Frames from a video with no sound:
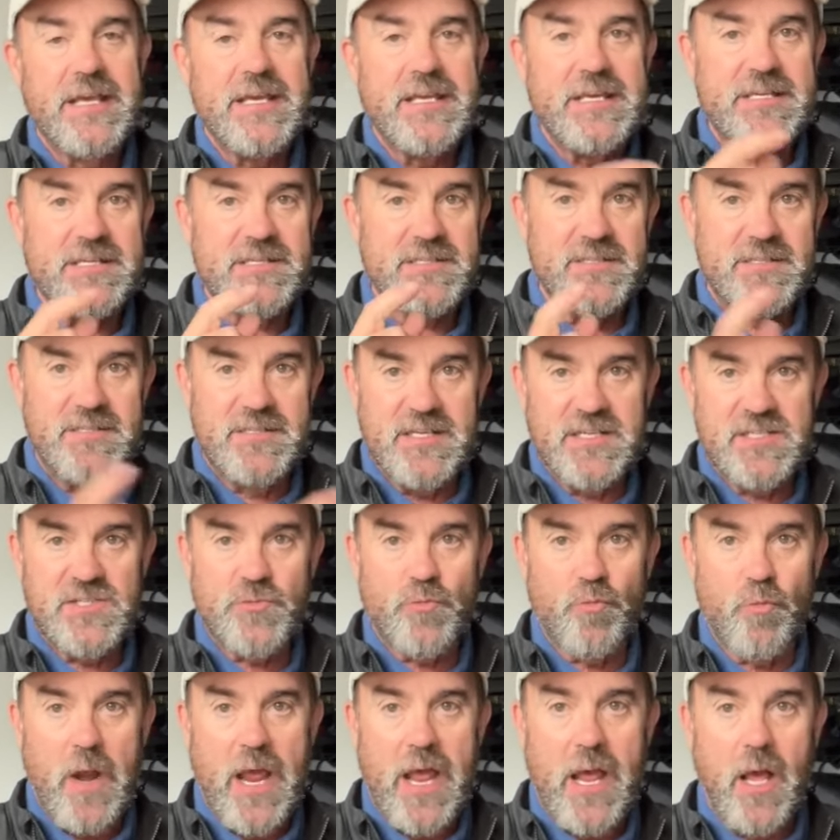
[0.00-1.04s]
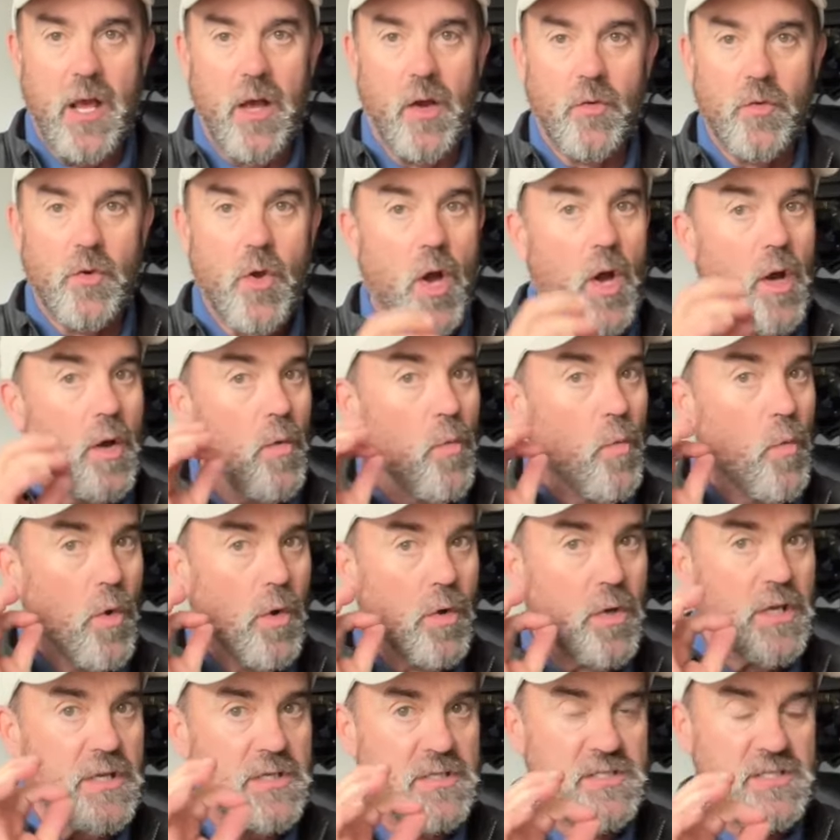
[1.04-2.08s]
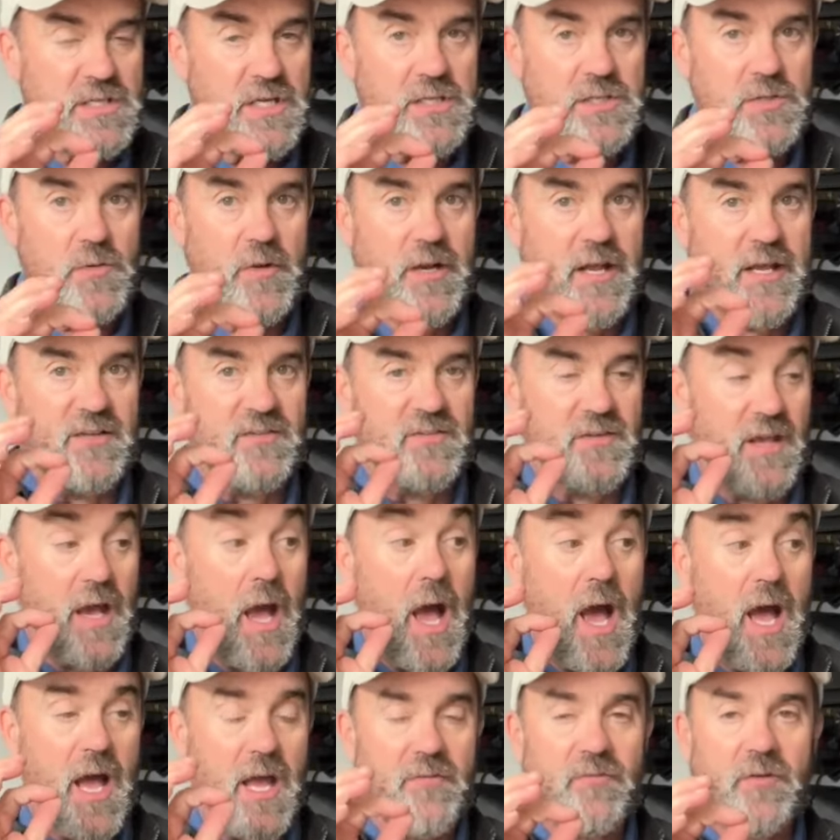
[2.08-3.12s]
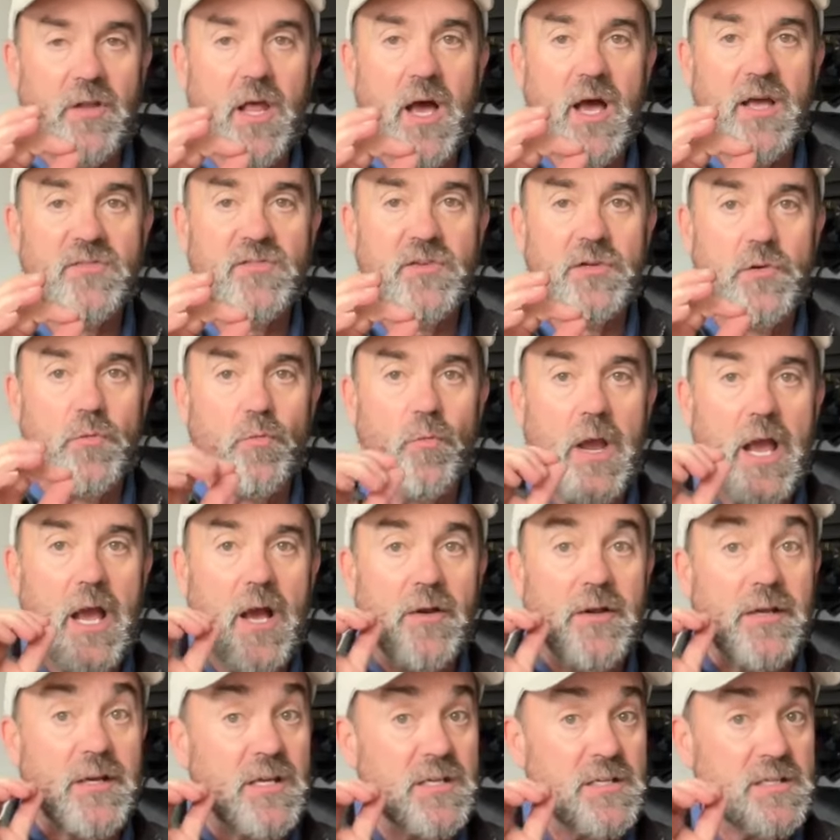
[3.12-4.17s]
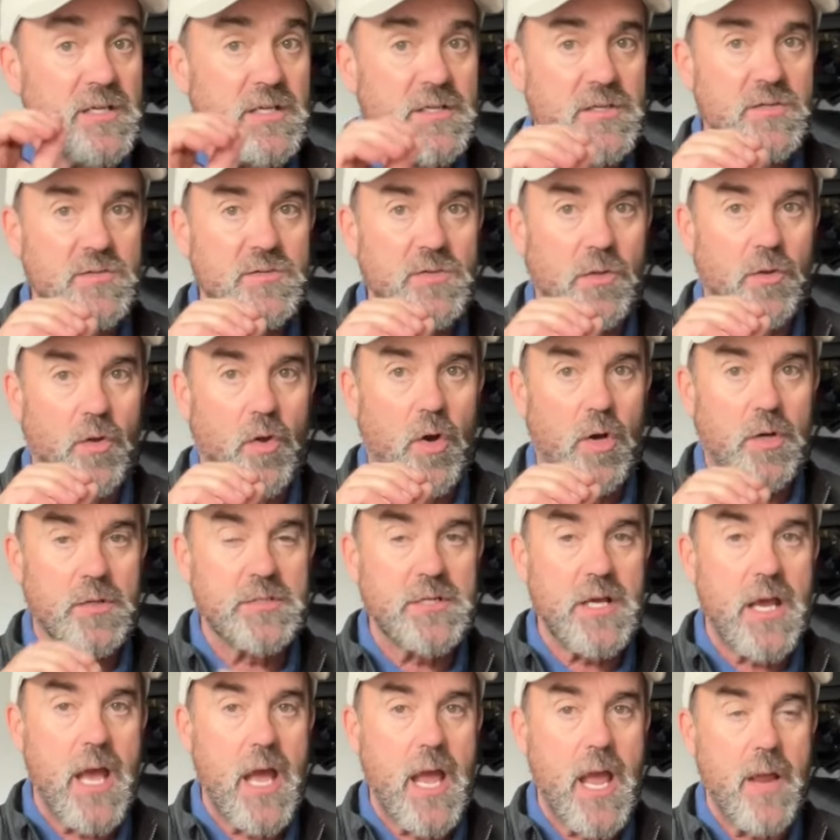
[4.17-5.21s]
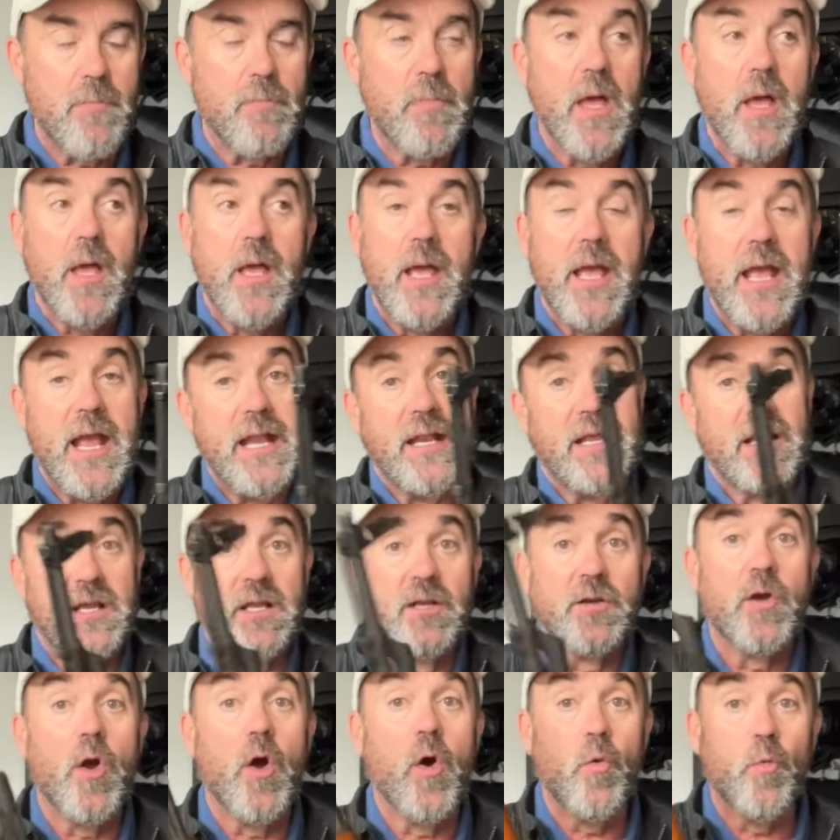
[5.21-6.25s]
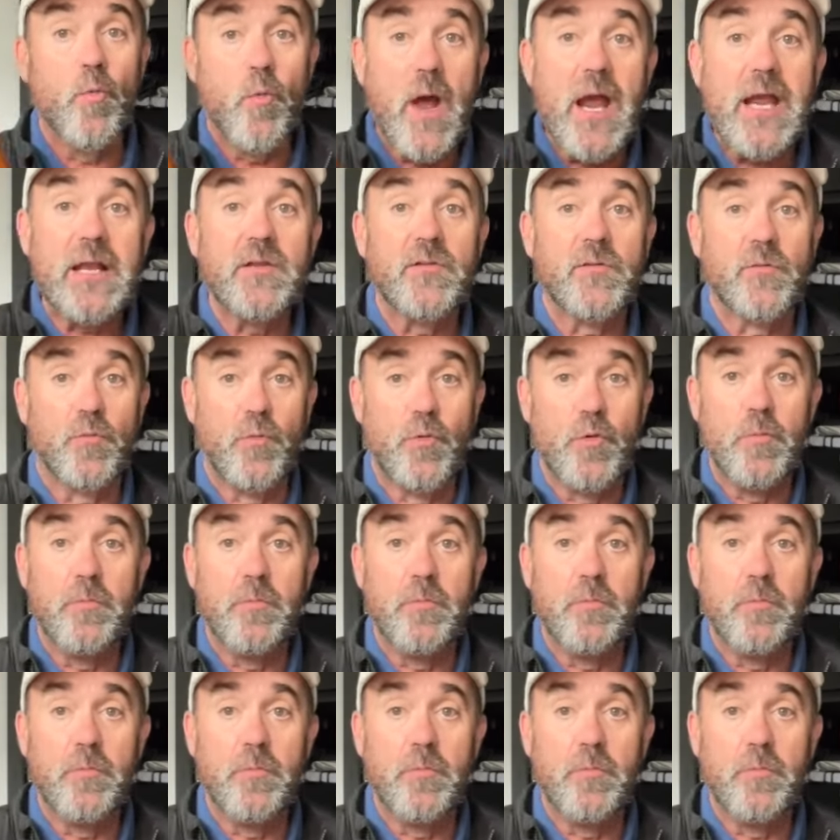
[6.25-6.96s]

is this round will continue. It has a high velocity round, it continues a long time, and it can go right through